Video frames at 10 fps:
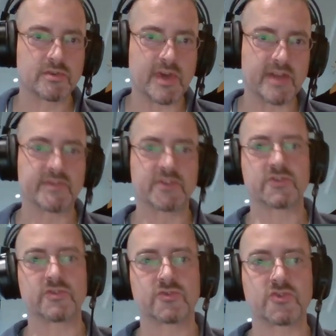advanced
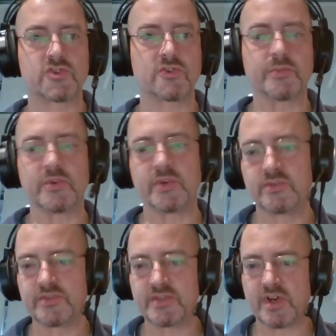search
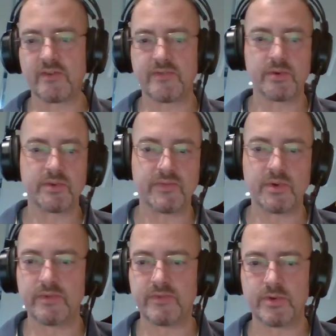operators are
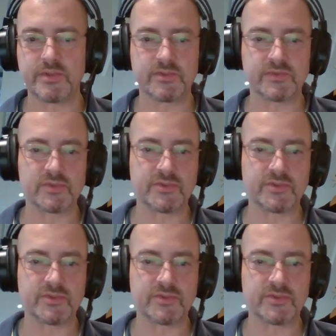very useful.